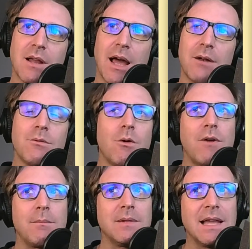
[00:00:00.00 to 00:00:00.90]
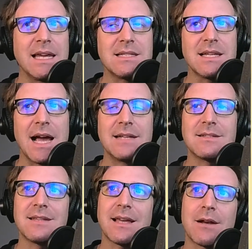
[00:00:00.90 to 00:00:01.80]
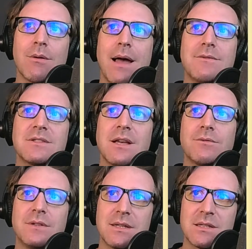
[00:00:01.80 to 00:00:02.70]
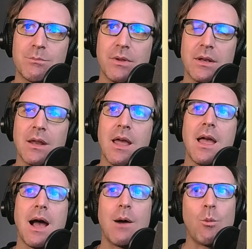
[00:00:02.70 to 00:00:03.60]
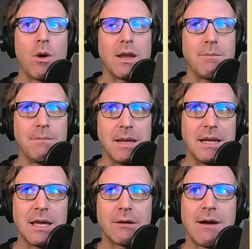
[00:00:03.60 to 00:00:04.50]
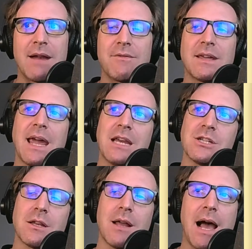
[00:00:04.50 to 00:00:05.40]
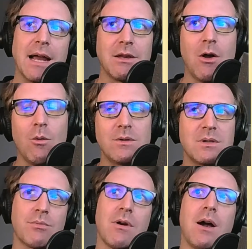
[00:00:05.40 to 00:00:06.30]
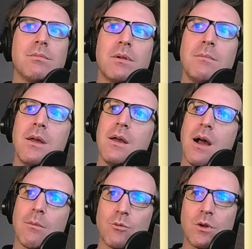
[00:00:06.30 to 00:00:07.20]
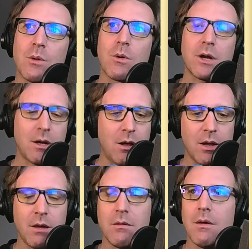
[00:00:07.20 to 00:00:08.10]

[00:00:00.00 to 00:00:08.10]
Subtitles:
I don't know if I'm lazy. I just think I don't have self discipline. I want immediate gratification. I know it's a problem. I'm really working on it.